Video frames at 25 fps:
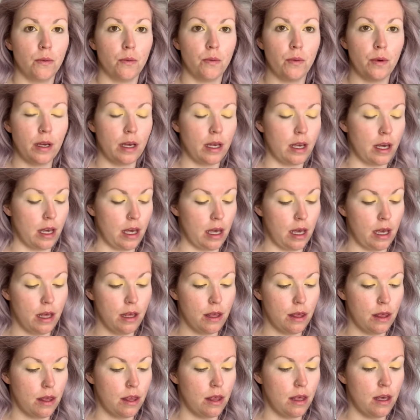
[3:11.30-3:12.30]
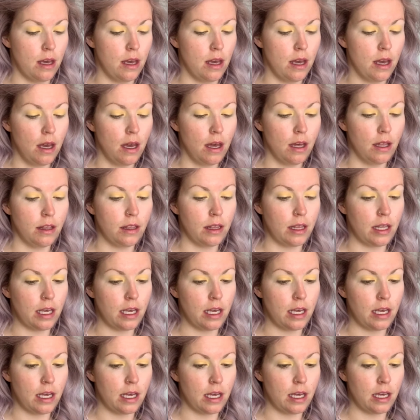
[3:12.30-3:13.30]
with
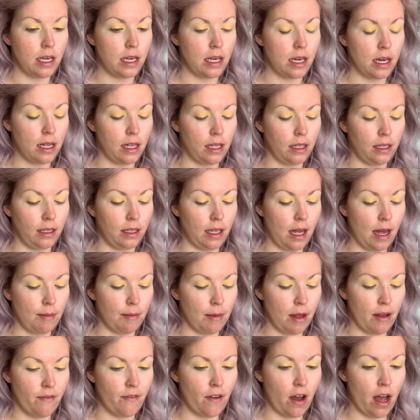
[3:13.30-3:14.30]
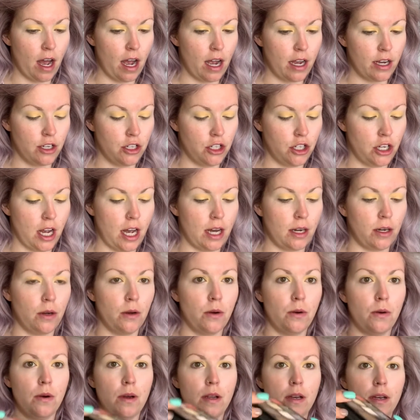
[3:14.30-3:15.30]
the Lime Life
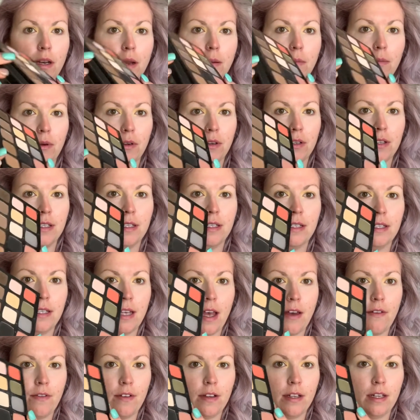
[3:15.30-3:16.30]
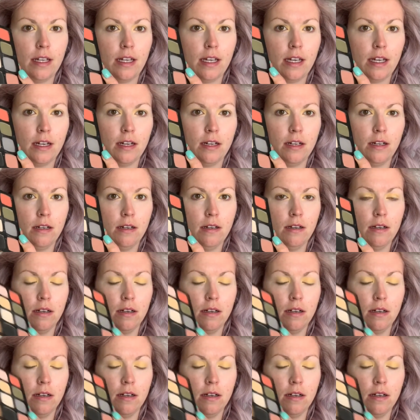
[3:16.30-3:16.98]
eyeshadow number 7 here.